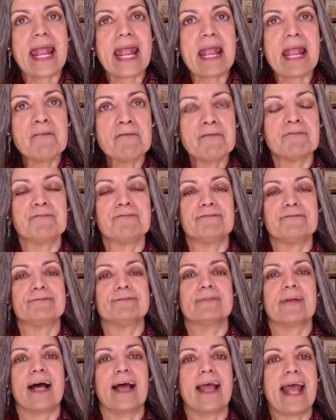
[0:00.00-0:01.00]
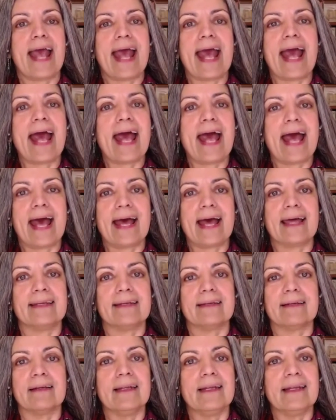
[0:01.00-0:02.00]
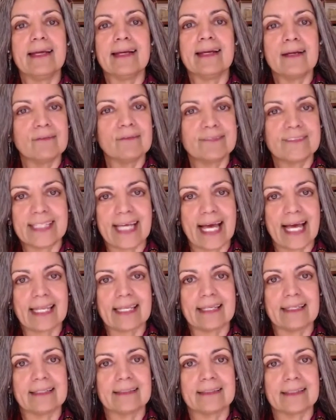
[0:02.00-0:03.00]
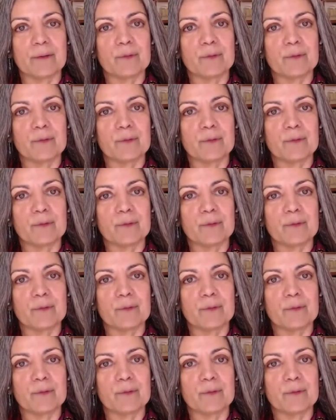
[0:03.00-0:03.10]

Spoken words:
if I had a lick of talent,